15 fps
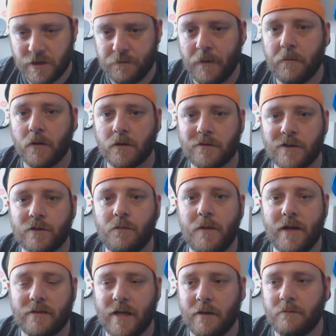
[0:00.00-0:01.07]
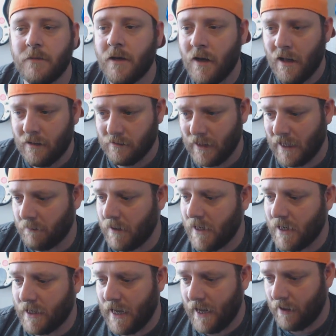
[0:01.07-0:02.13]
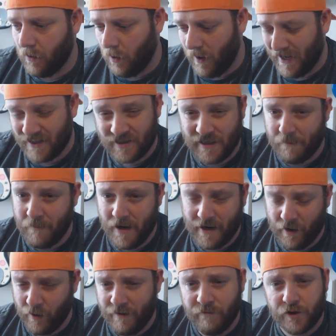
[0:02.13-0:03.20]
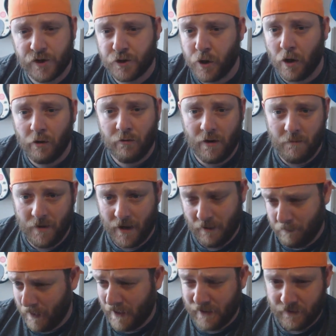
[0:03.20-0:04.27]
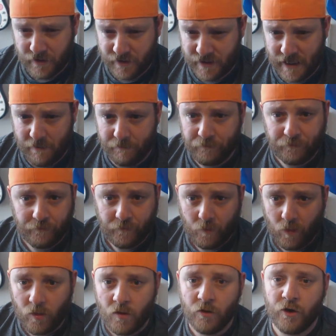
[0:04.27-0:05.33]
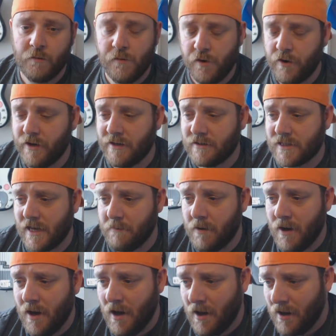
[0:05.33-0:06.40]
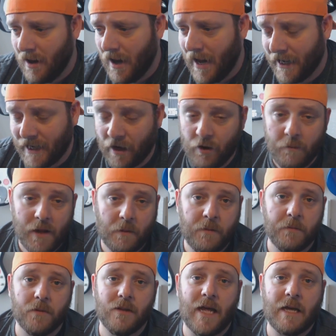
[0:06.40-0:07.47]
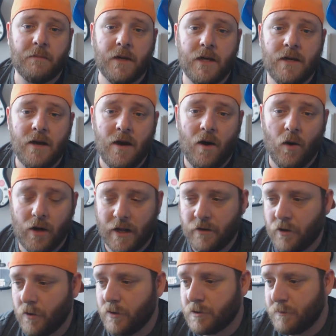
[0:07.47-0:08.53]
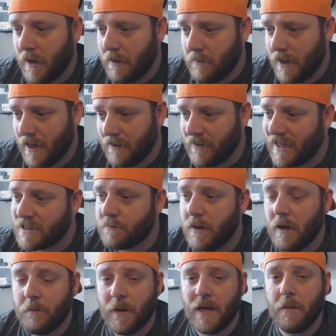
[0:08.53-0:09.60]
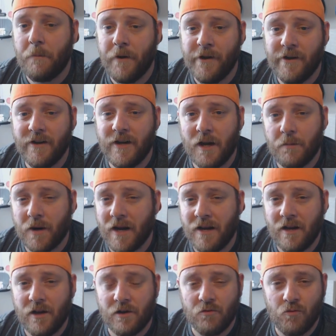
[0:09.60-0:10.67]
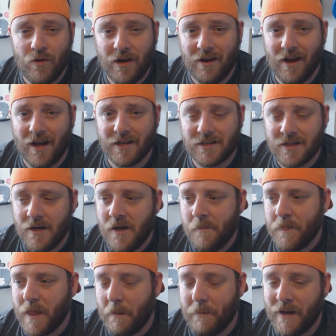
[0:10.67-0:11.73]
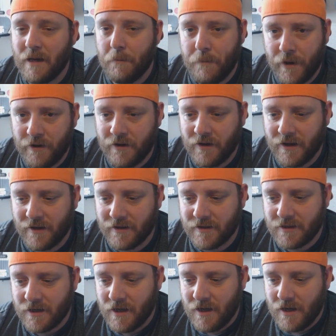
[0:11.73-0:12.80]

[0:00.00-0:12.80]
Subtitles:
these people to make them like me again, or accept me again, or even just tolerate me being the same community as them. I cannot make people like me. All I can do is be me, and that's me being opinionated, but I need to realise that being opinionated